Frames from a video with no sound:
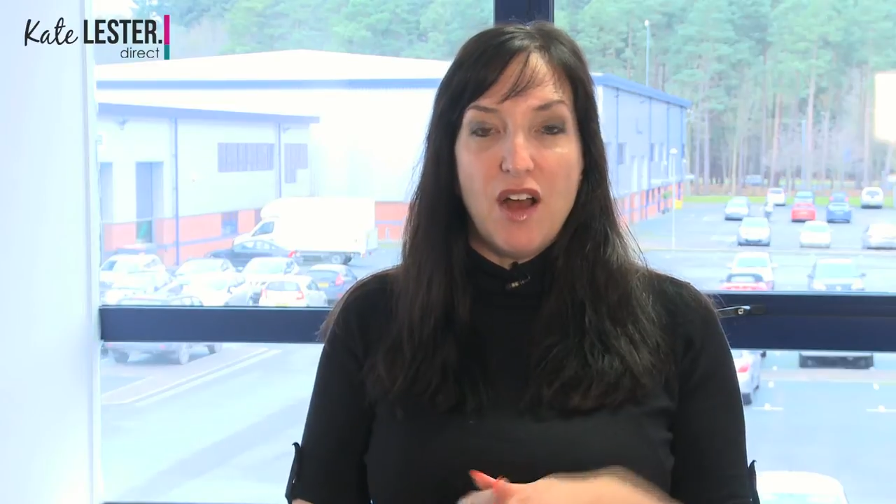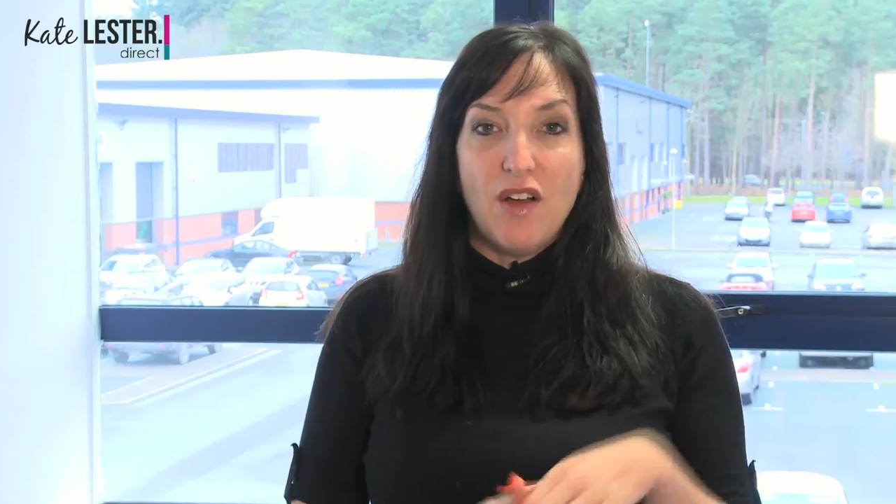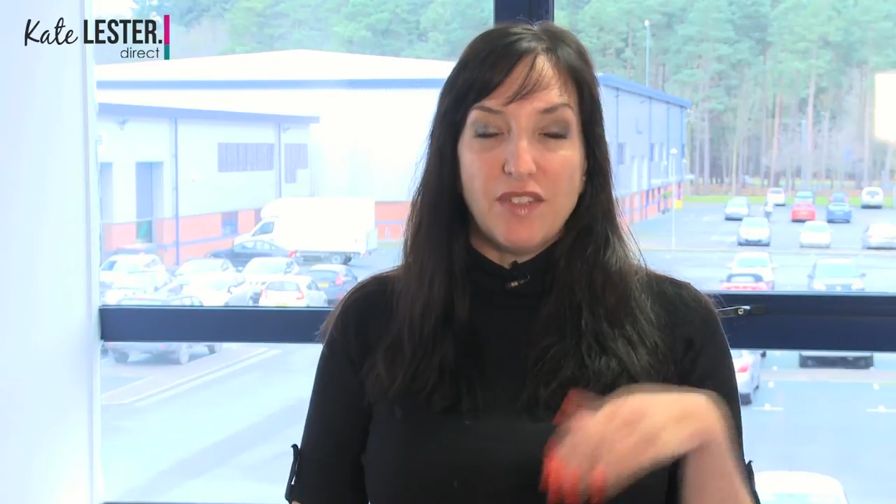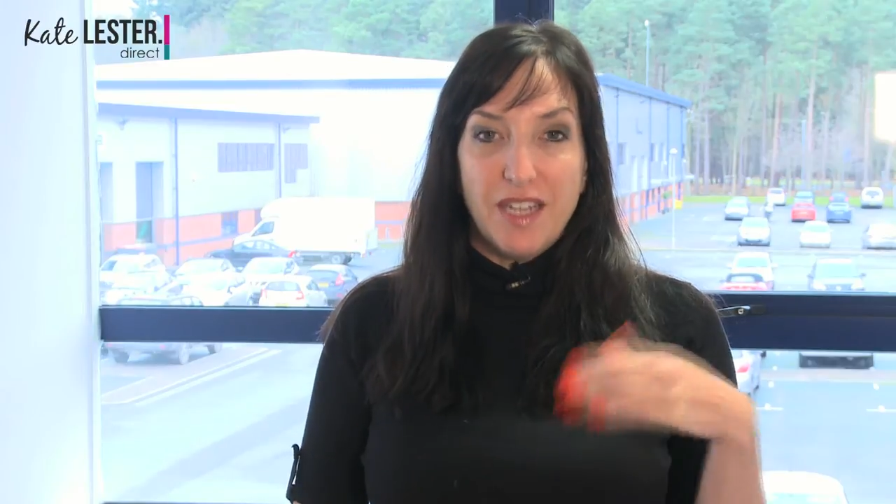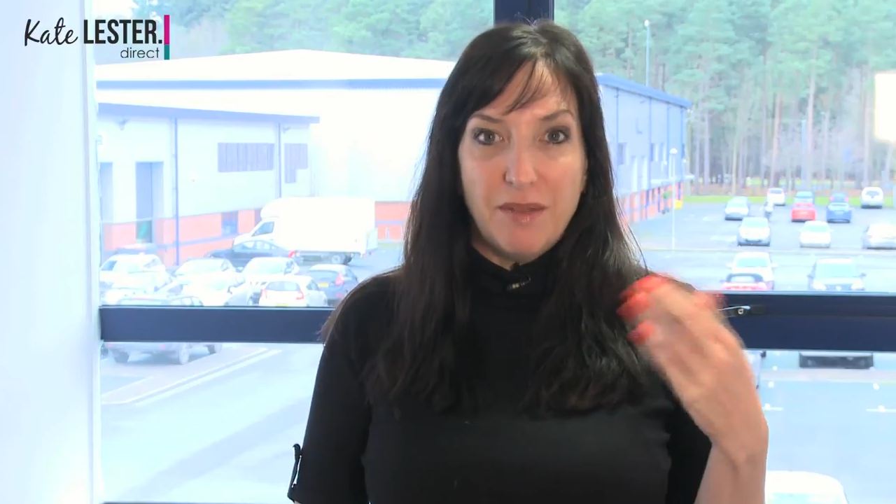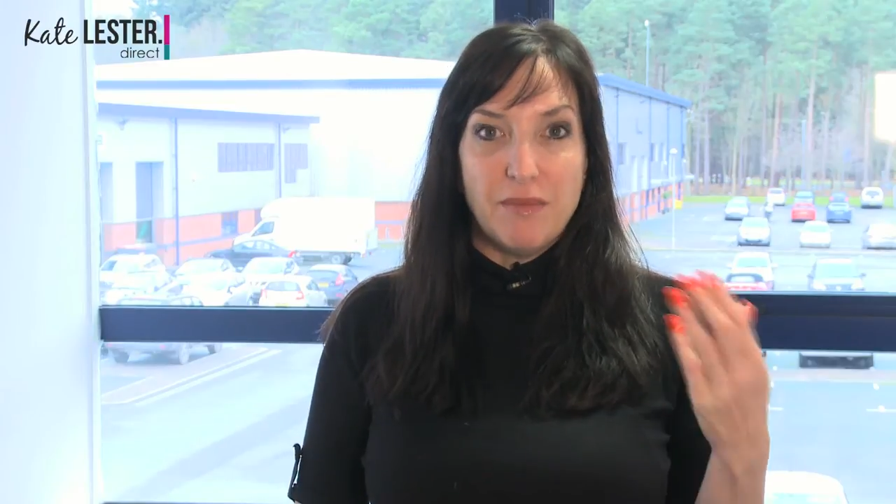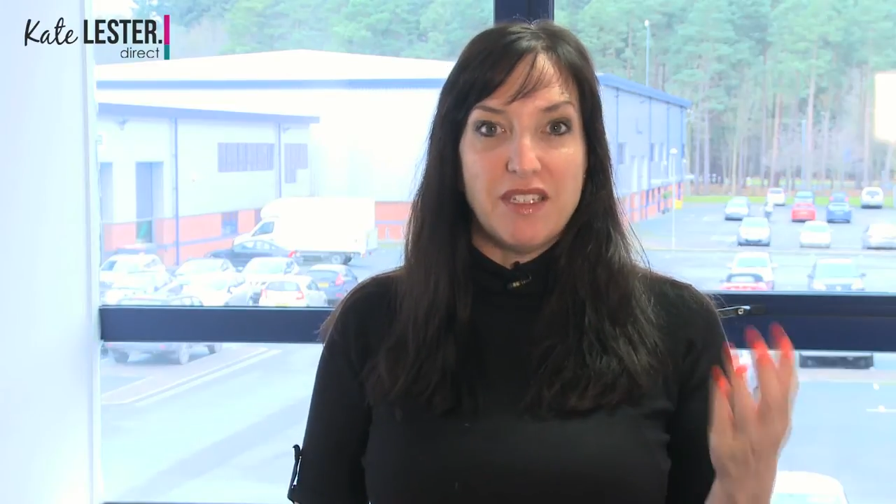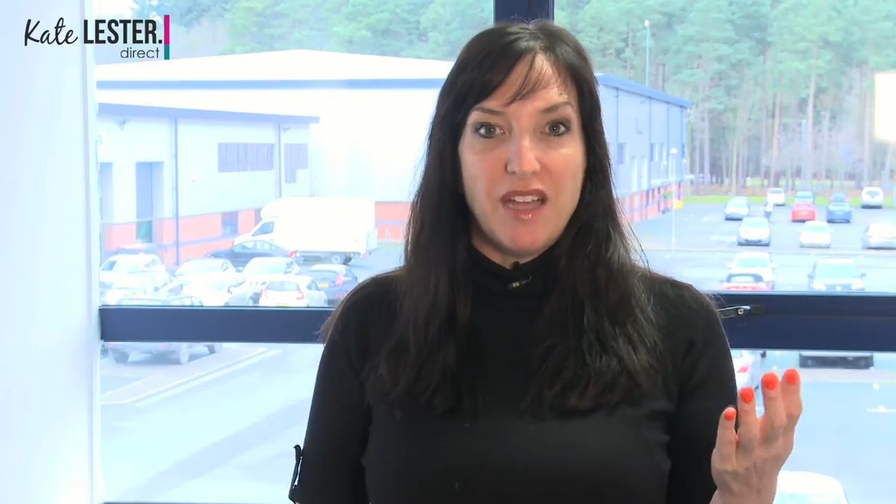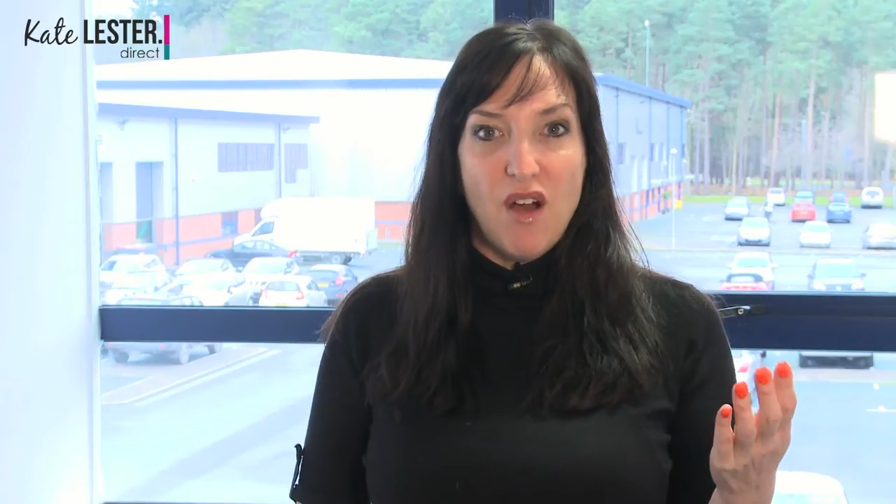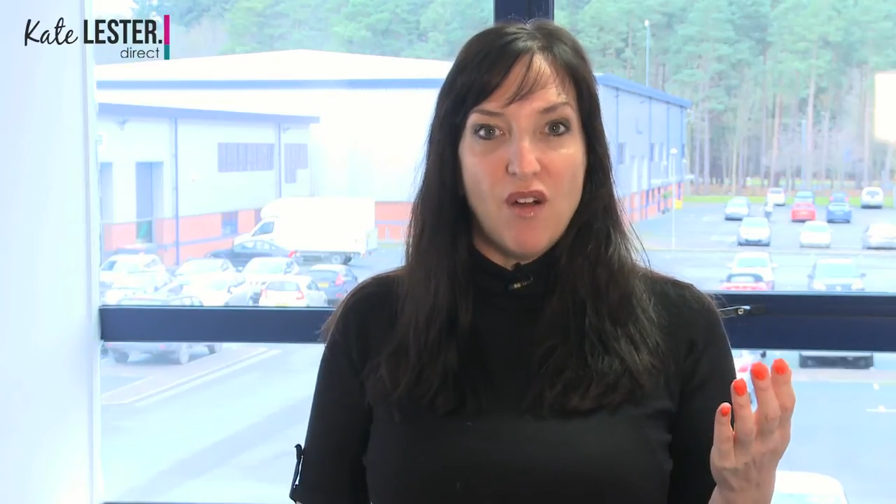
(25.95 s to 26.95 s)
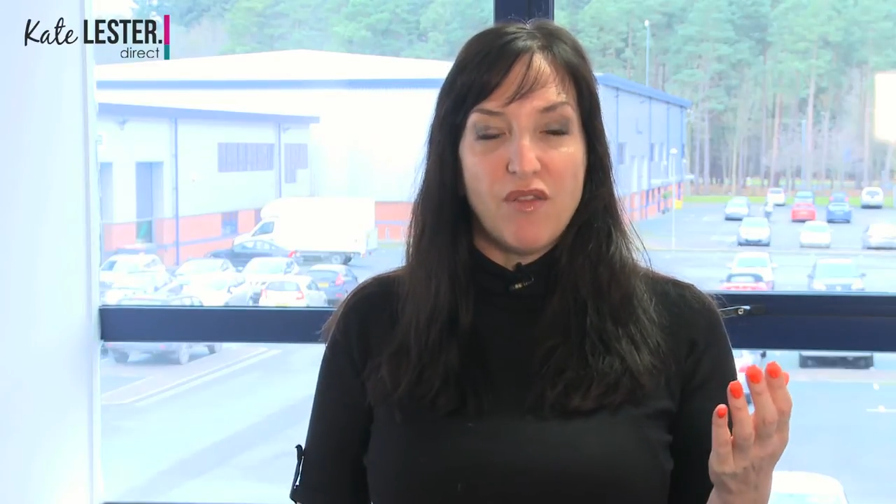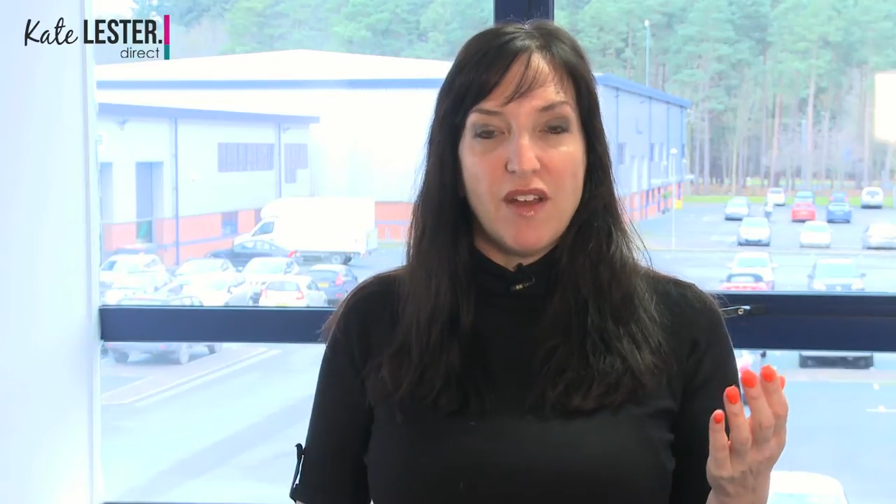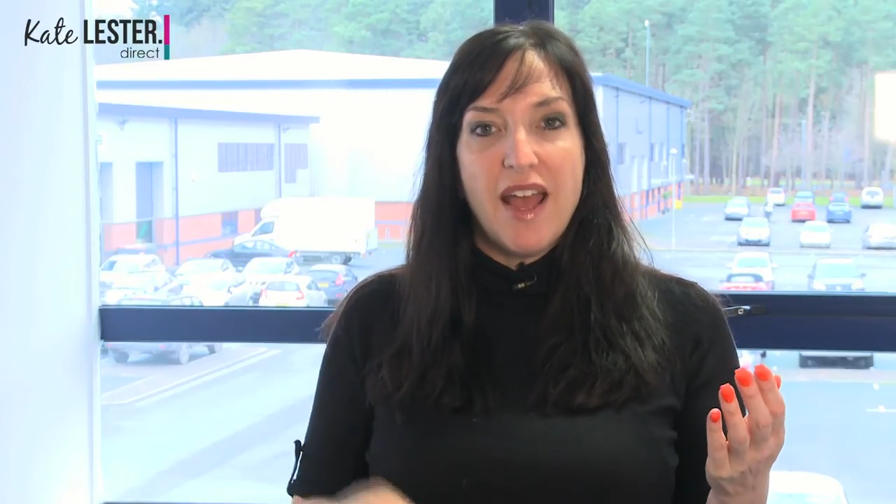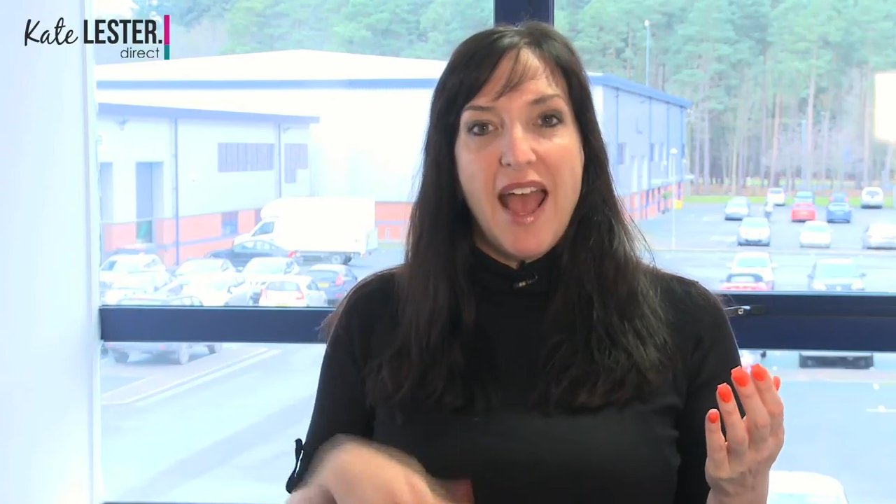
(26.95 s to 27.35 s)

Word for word: after himself